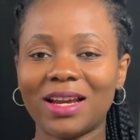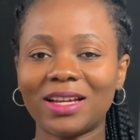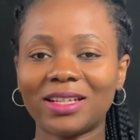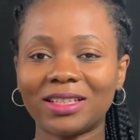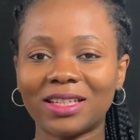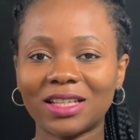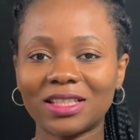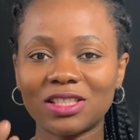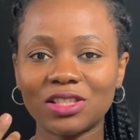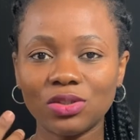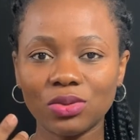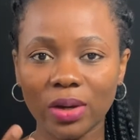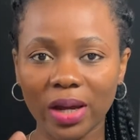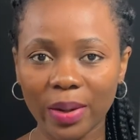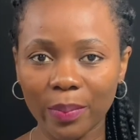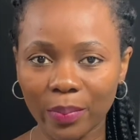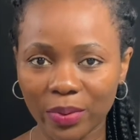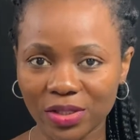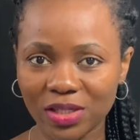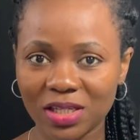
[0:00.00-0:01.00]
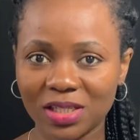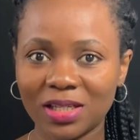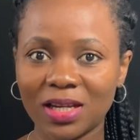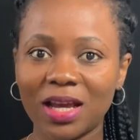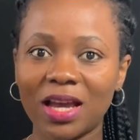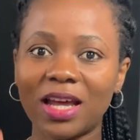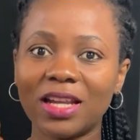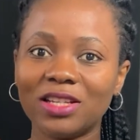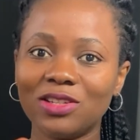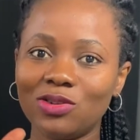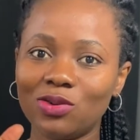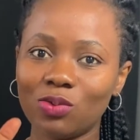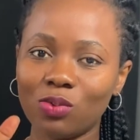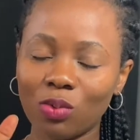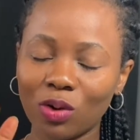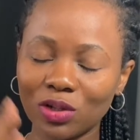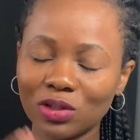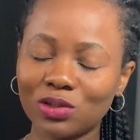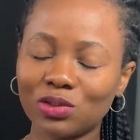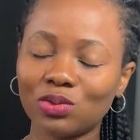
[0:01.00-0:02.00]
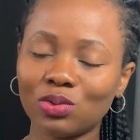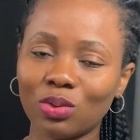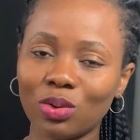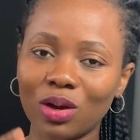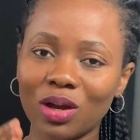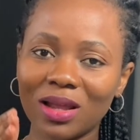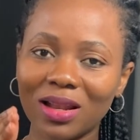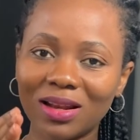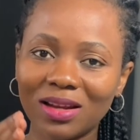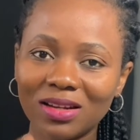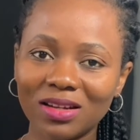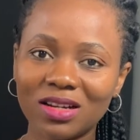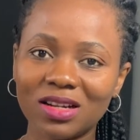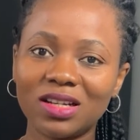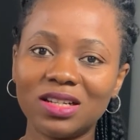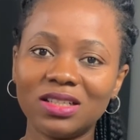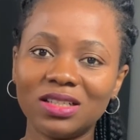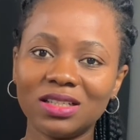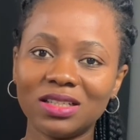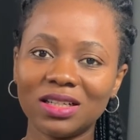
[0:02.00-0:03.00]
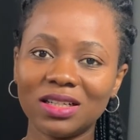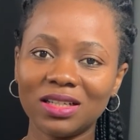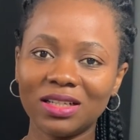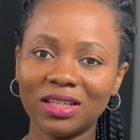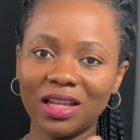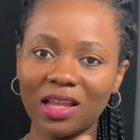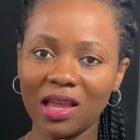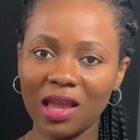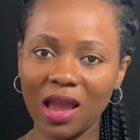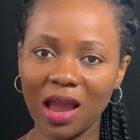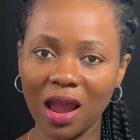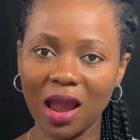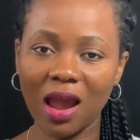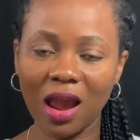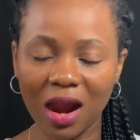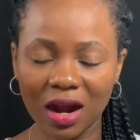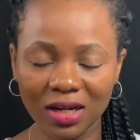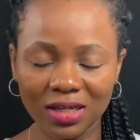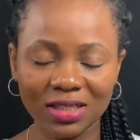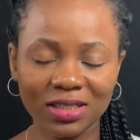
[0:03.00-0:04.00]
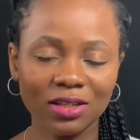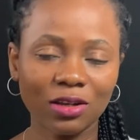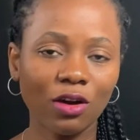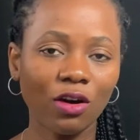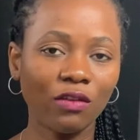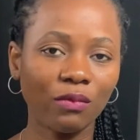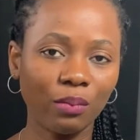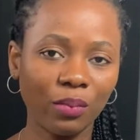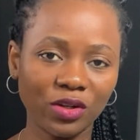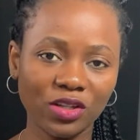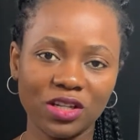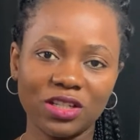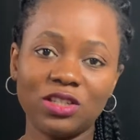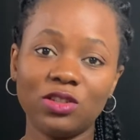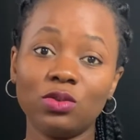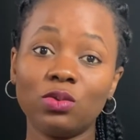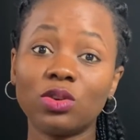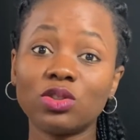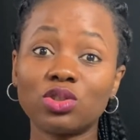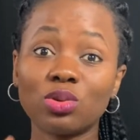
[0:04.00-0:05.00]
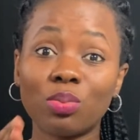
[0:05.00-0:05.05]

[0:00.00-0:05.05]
that you are a budgeter and you want to learn the art of budgeting. You want to